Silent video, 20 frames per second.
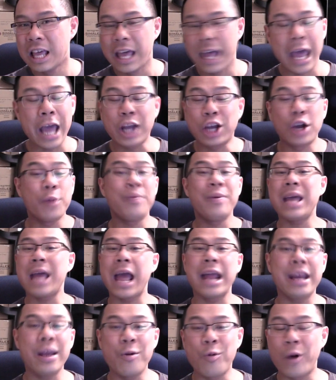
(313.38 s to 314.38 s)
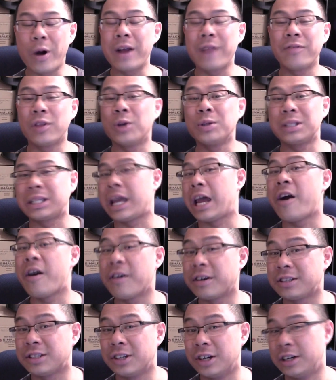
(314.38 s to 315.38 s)
it could be any one of those
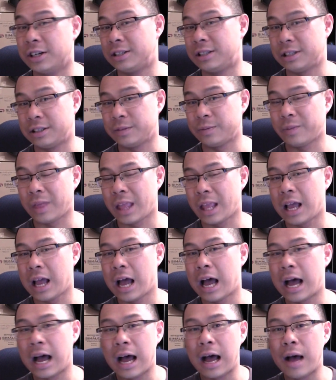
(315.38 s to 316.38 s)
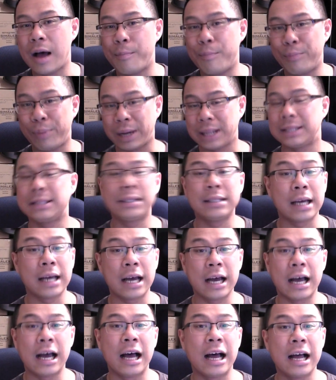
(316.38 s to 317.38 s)
characters. But
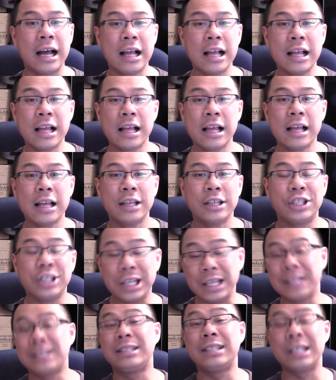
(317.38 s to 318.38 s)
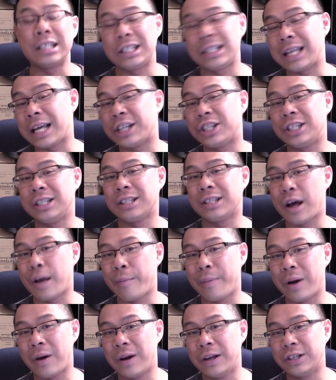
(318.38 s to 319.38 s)
she insists that she's
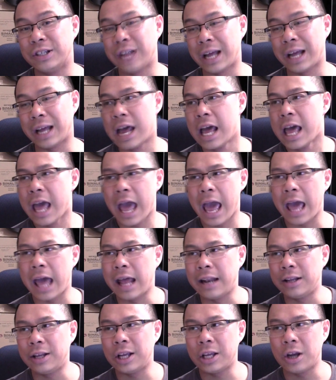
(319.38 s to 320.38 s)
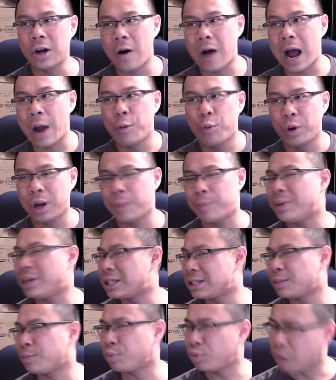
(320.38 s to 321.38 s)
not Mary Jane. And, you know, I wouldn't be
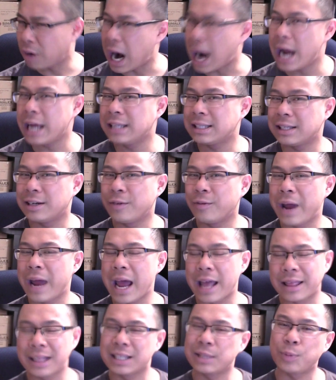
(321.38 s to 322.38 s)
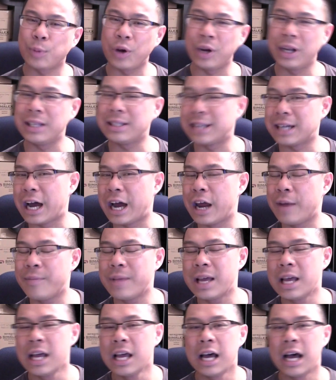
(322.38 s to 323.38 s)
surprised in a way at this point in
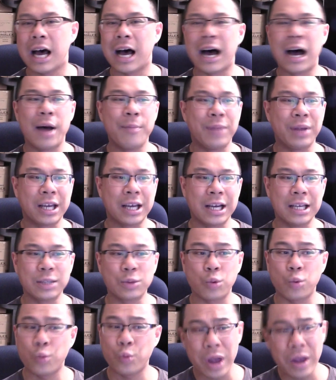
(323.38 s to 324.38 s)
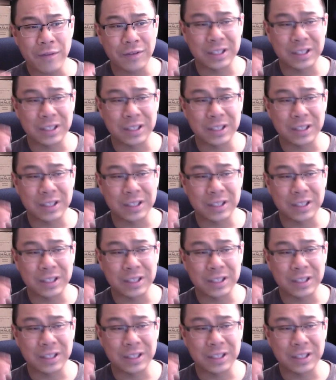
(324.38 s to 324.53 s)
time because we've